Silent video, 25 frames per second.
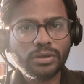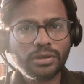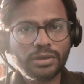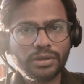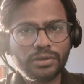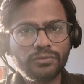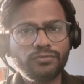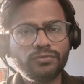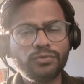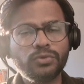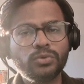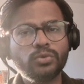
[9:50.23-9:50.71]

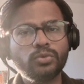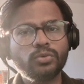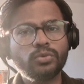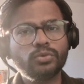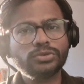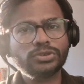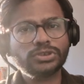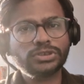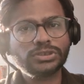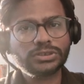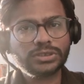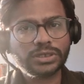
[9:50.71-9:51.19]
if you
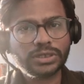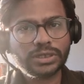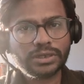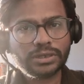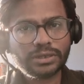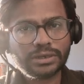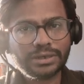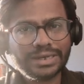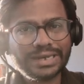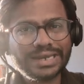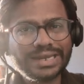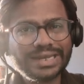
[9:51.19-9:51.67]

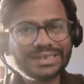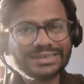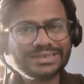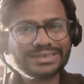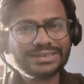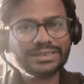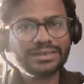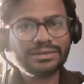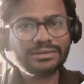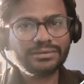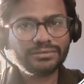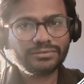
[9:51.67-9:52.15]
stay less
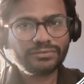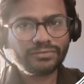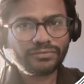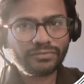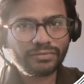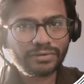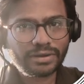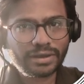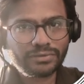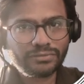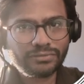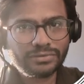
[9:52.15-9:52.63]
than
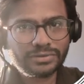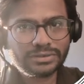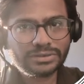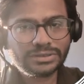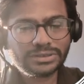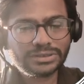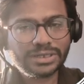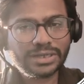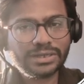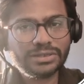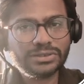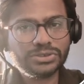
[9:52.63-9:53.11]
5
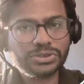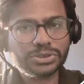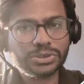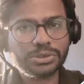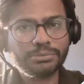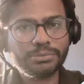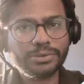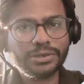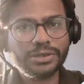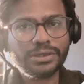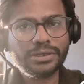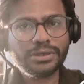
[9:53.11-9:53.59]
years in
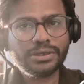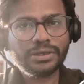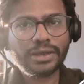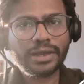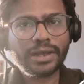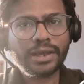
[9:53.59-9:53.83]
Germany,